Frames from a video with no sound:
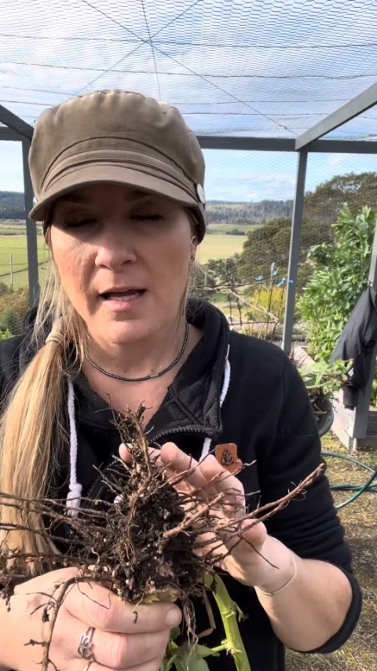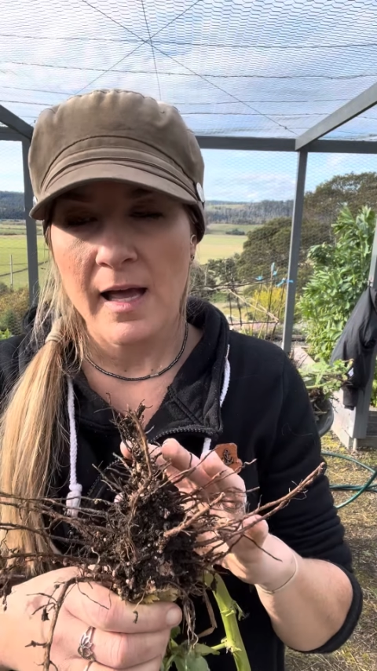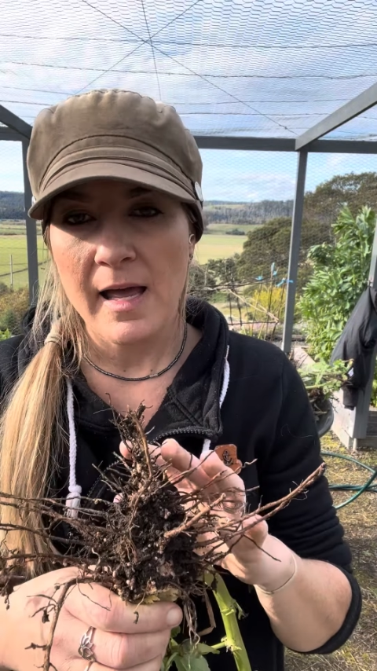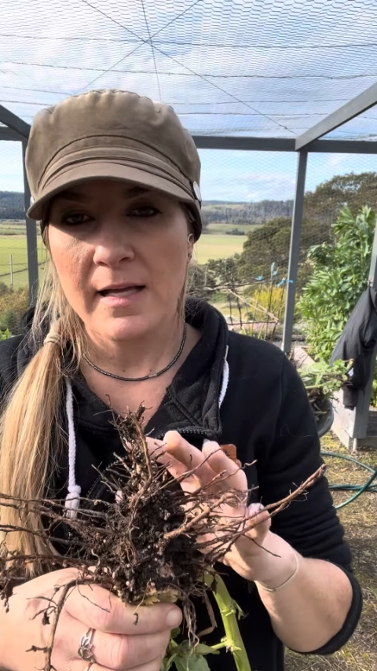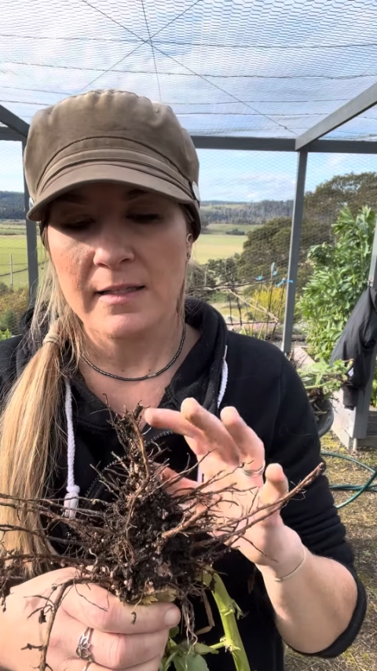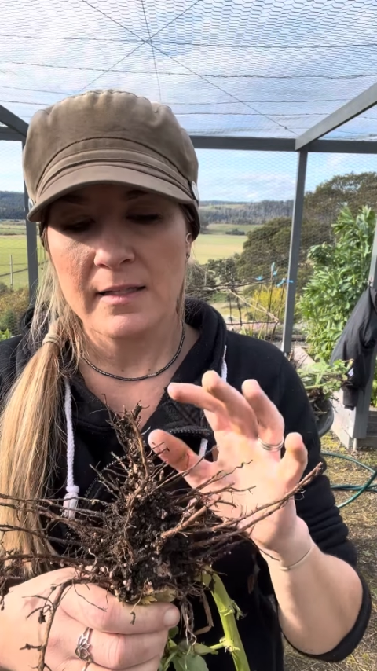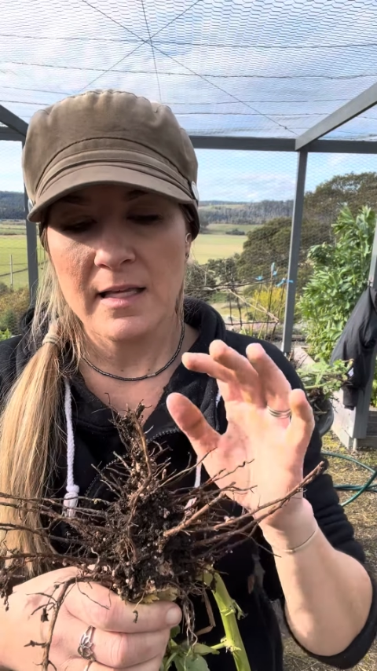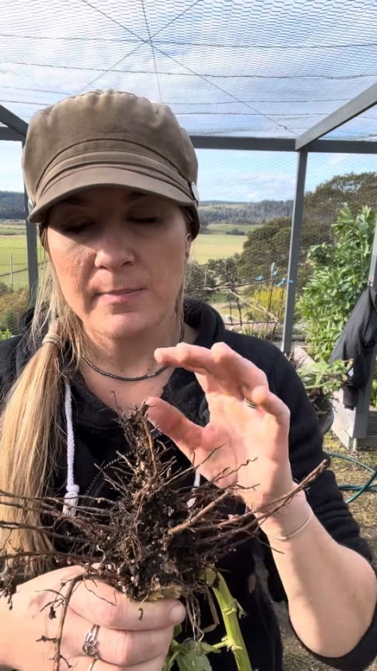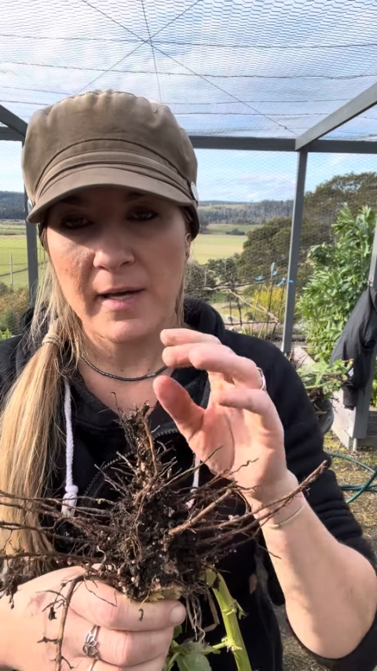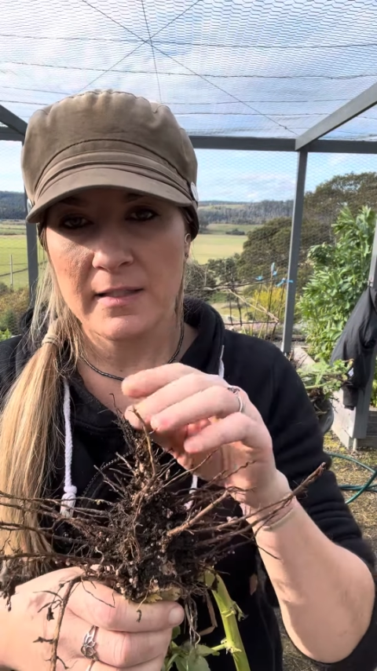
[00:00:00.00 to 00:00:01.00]
And these
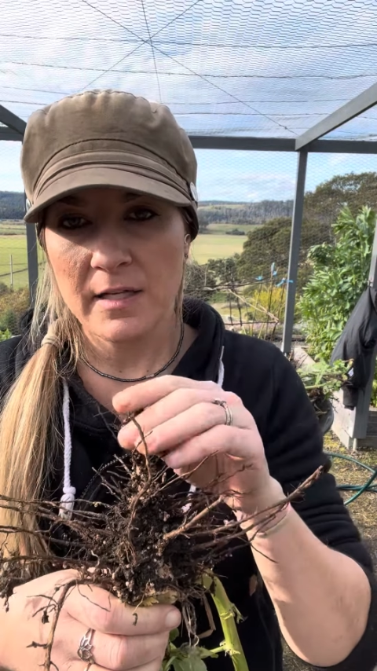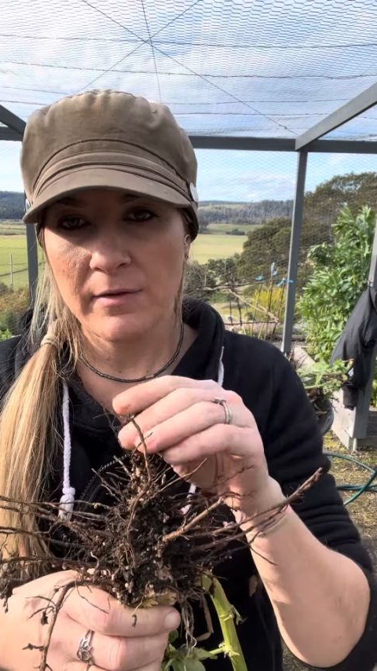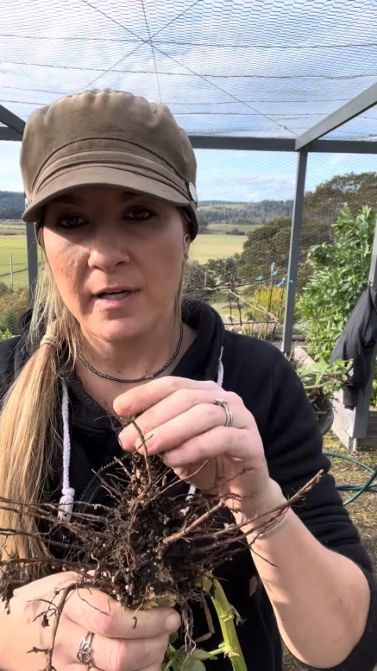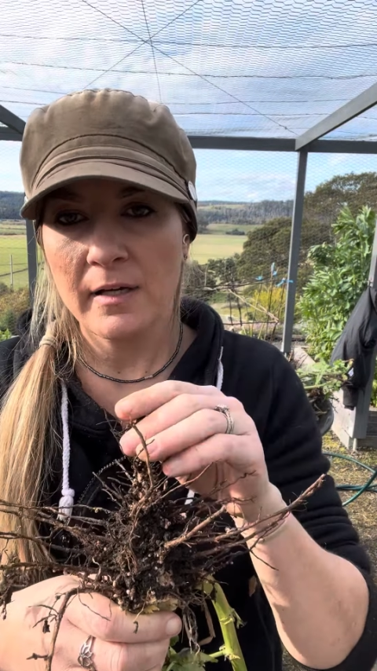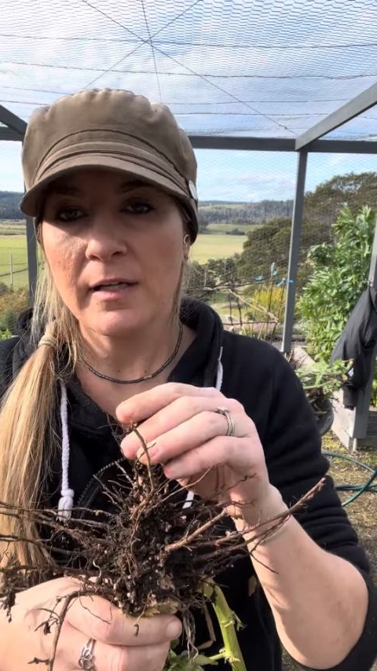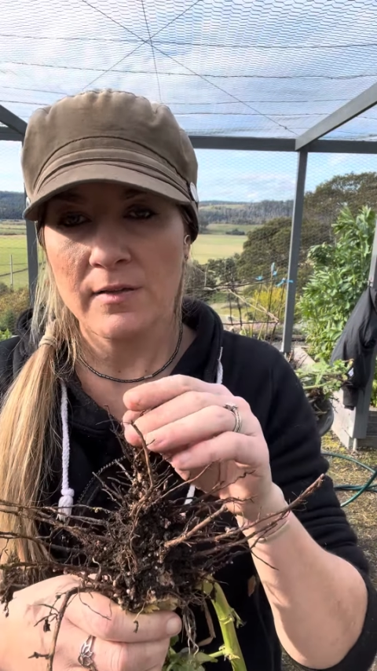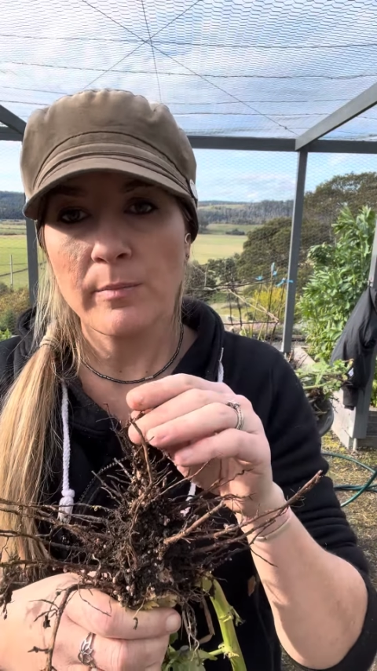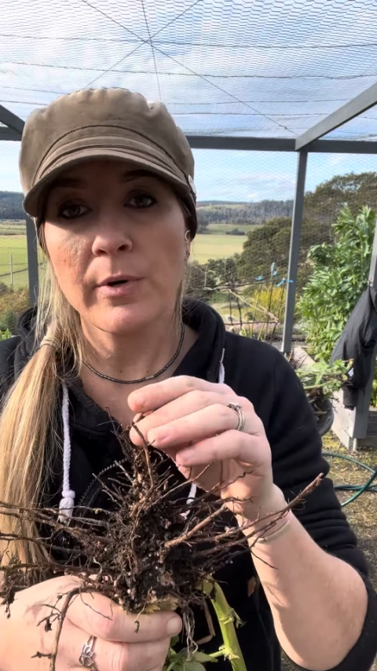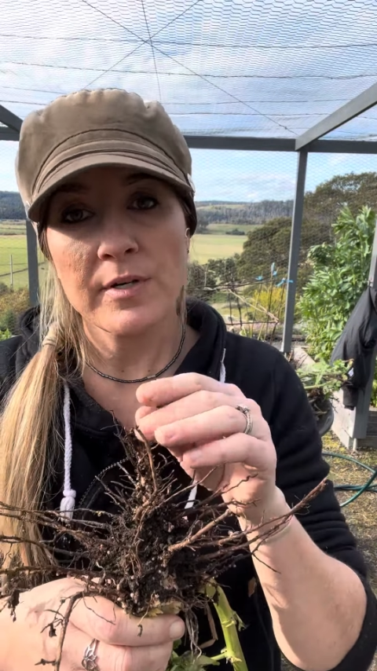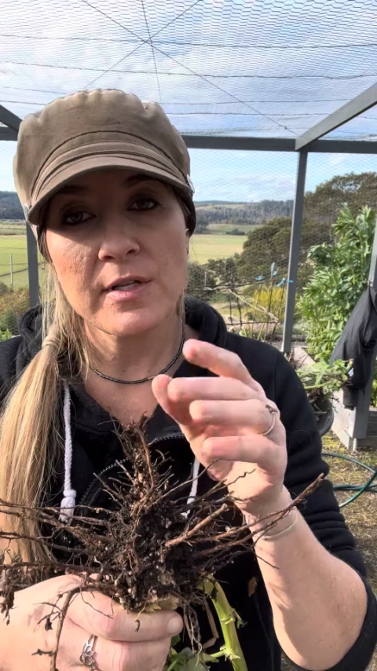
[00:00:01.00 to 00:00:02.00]
bacteria, in the
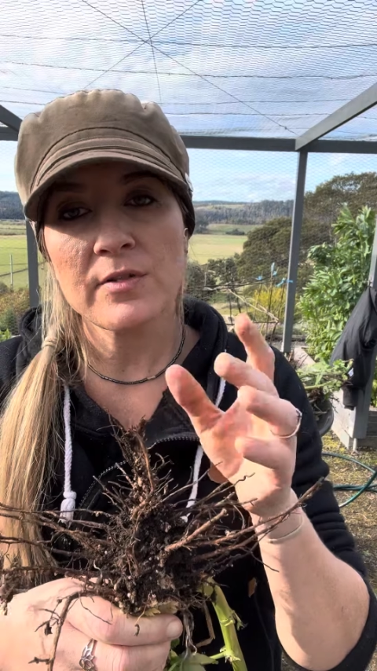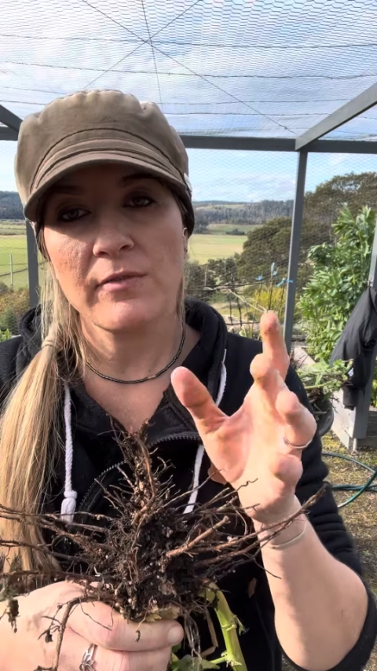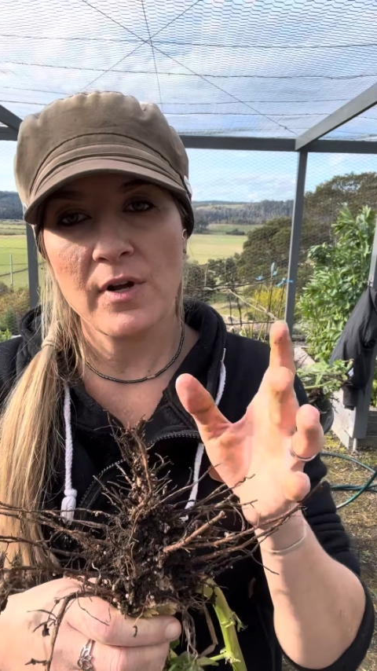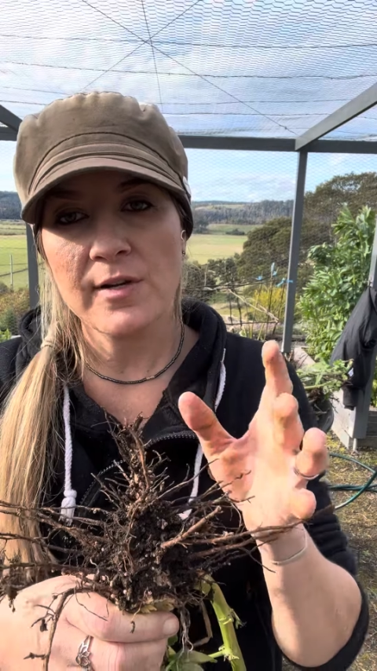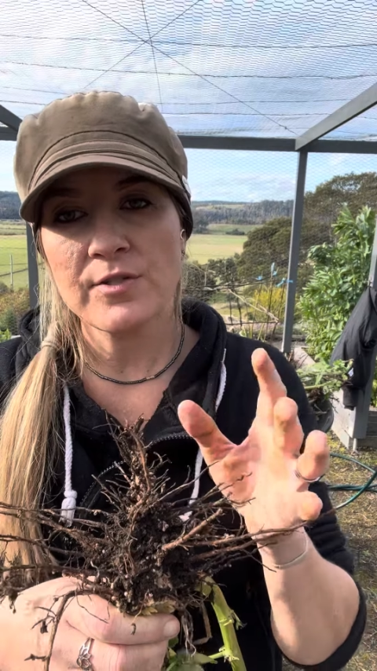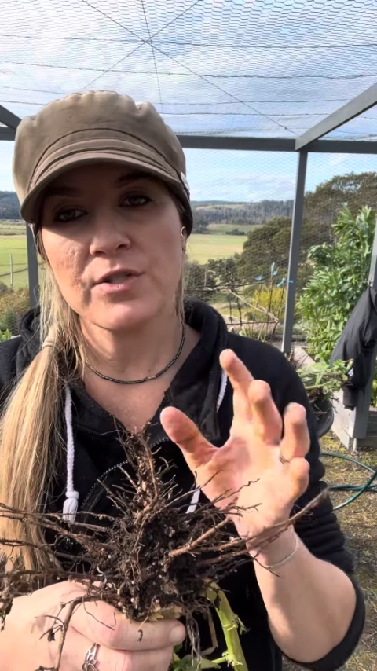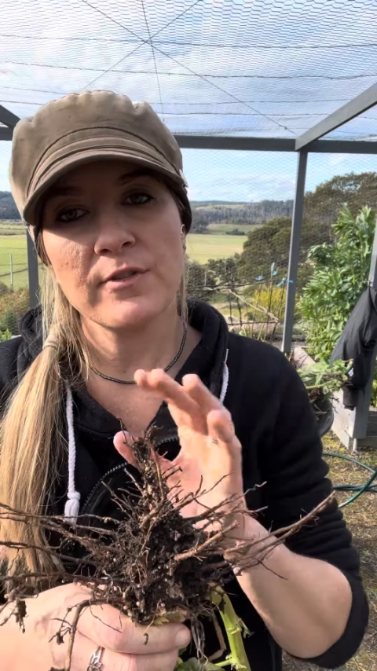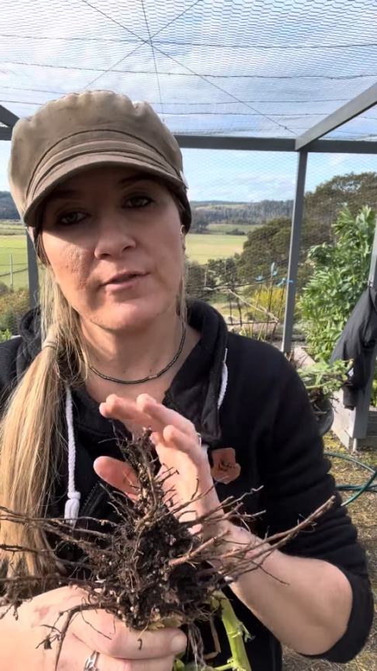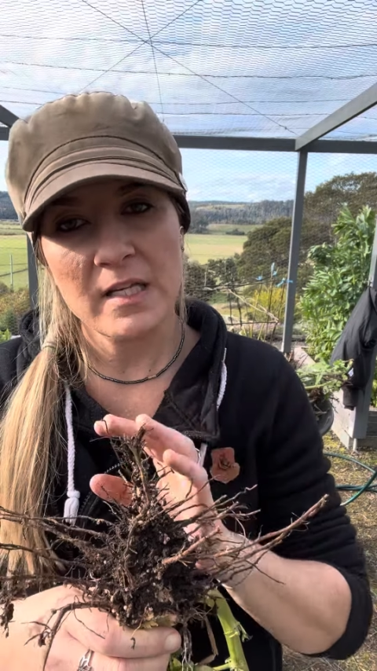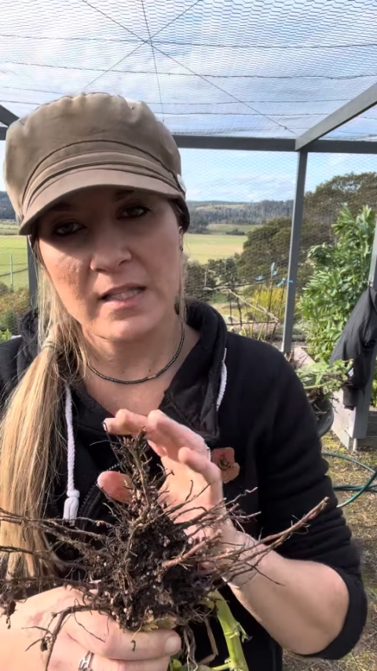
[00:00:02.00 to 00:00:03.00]
process of nitrogen
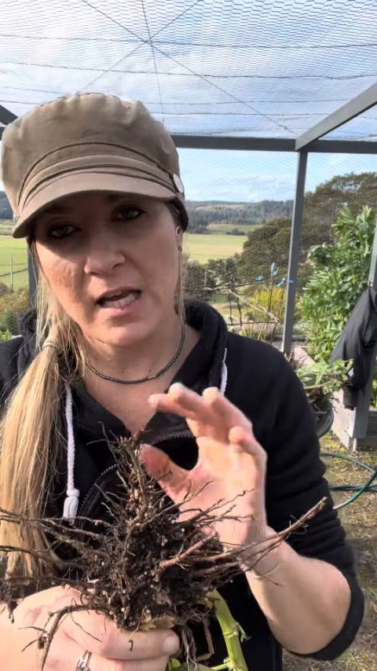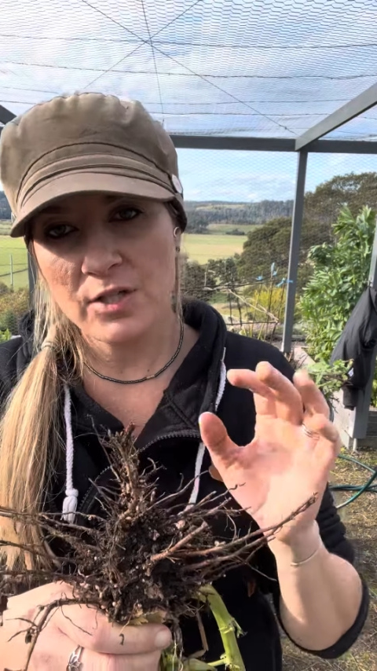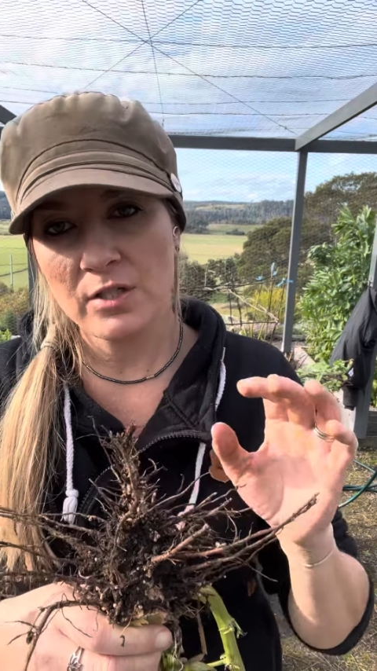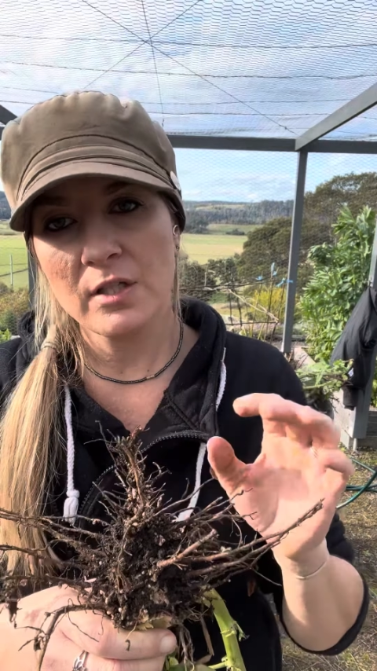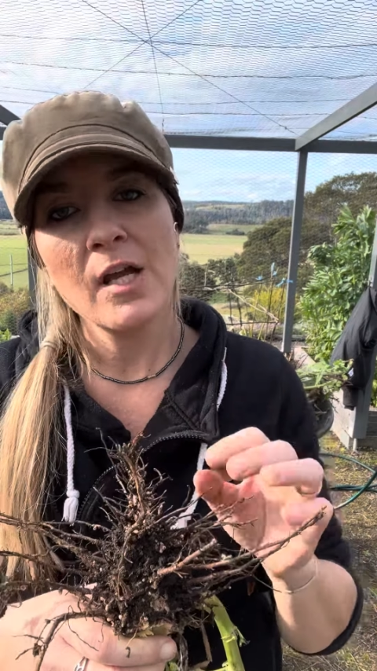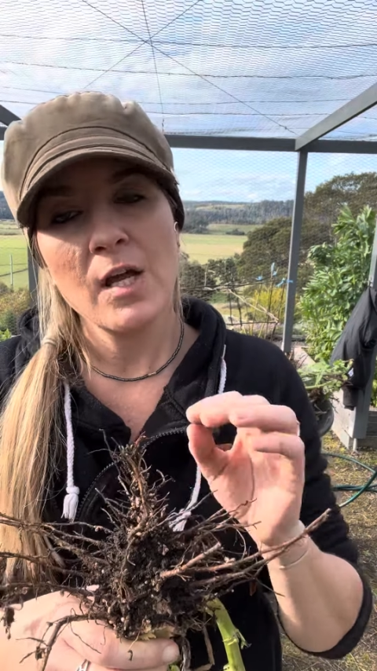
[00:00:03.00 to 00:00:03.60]
fixation,